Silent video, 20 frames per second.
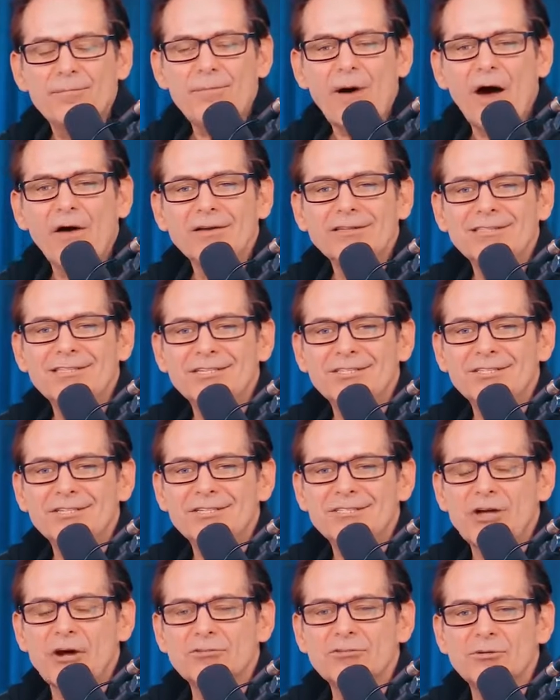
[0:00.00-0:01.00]

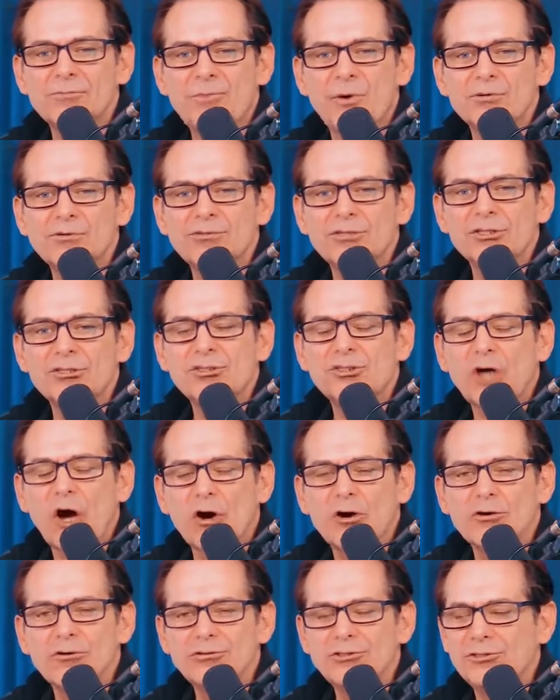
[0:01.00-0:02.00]
Politicians aren't supposed to
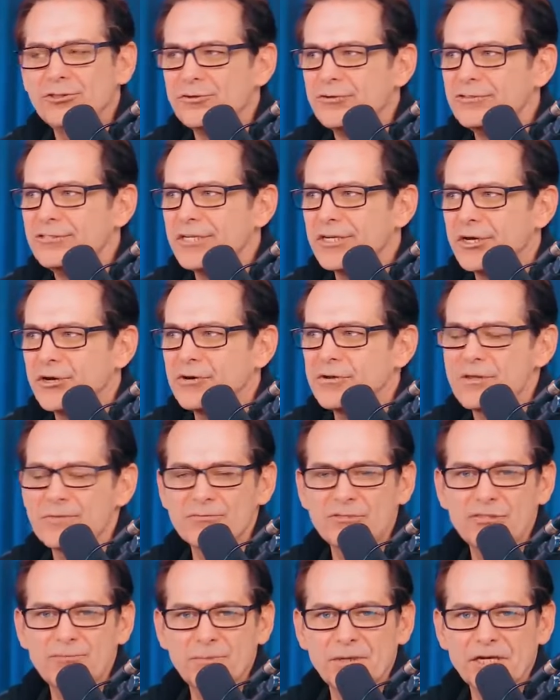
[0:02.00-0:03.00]
charge you to hear
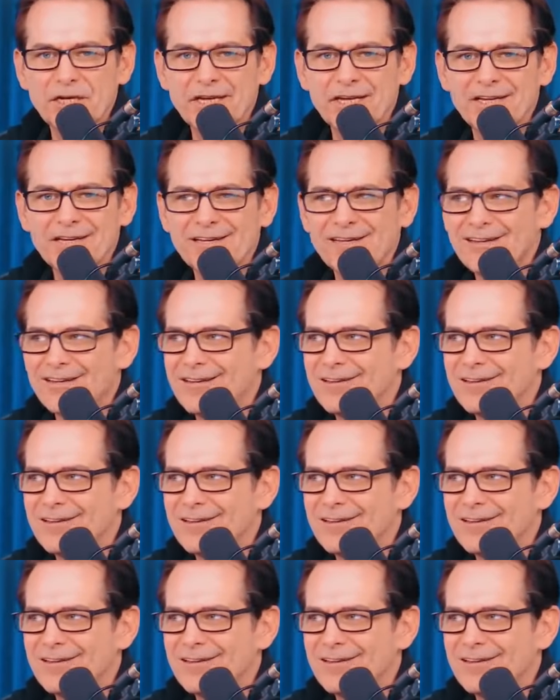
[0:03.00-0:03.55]
them speak.